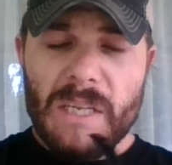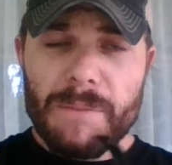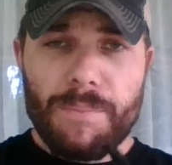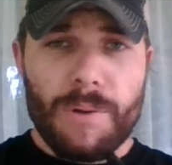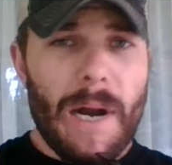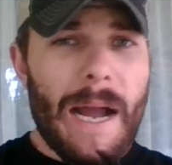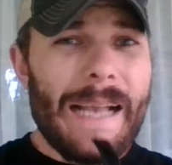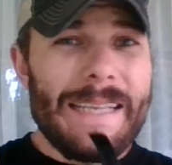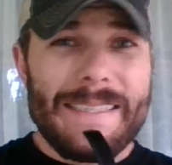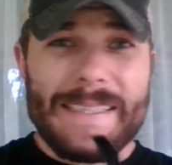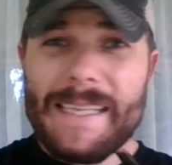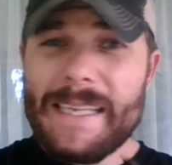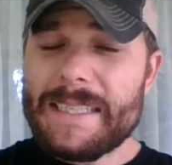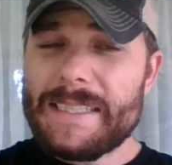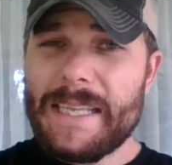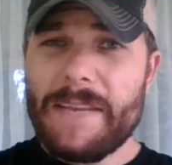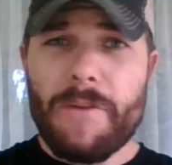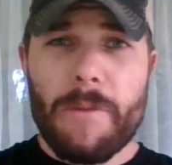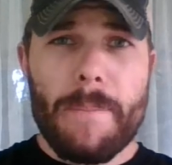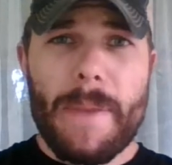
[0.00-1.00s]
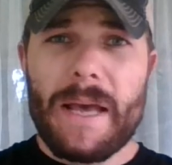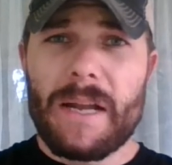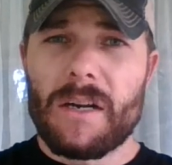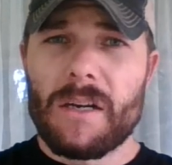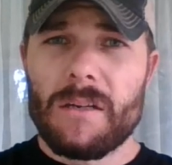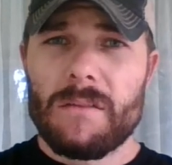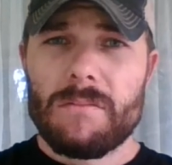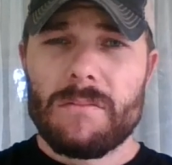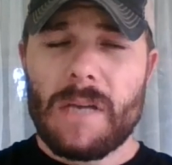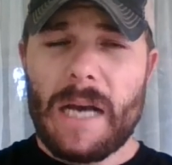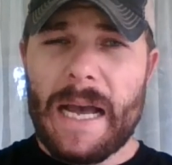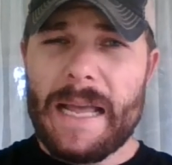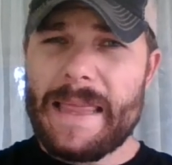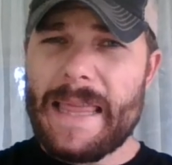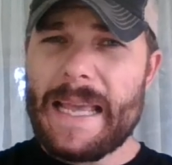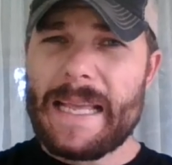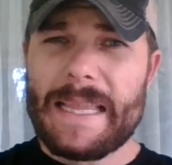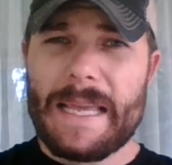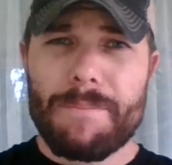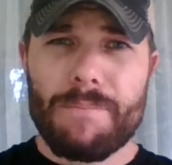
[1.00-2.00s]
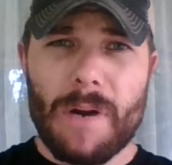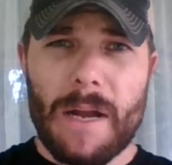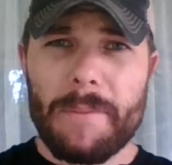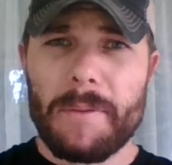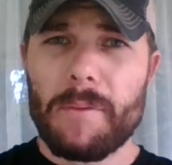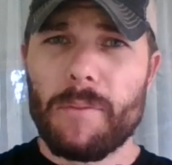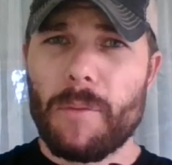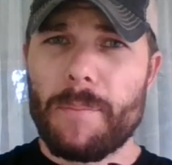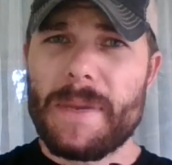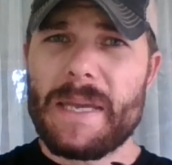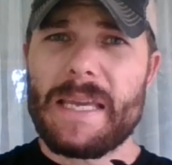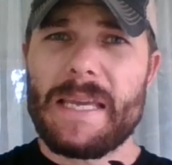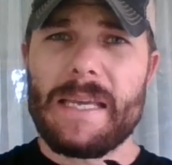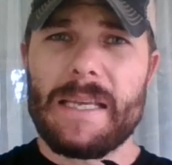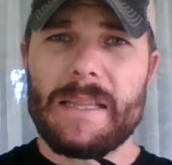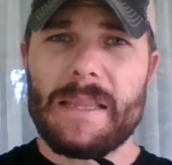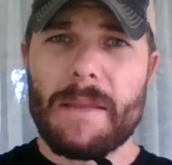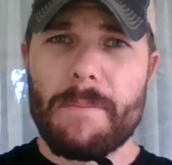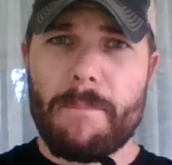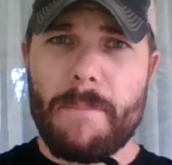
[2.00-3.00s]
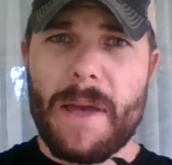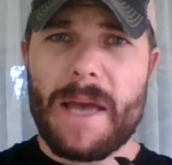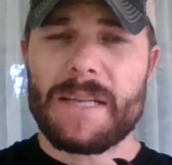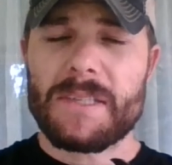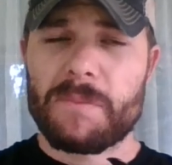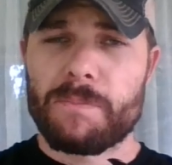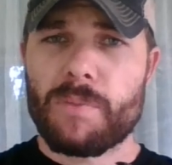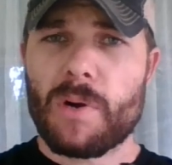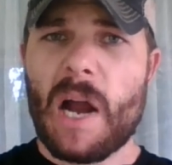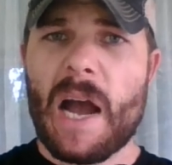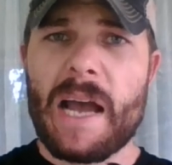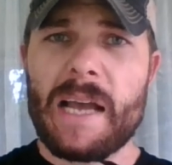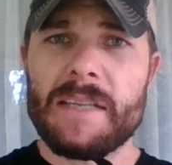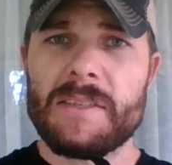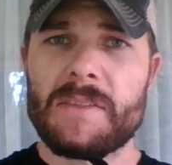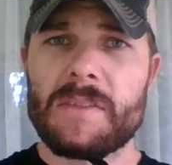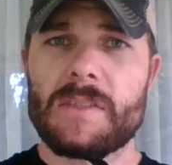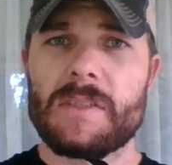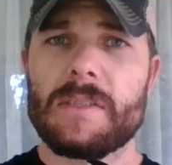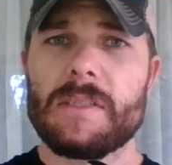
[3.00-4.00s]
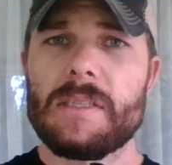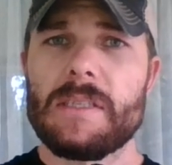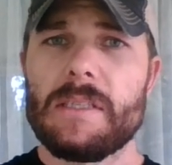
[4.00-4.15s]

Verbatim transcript: pricing is even better. I think they probably will be the best priced,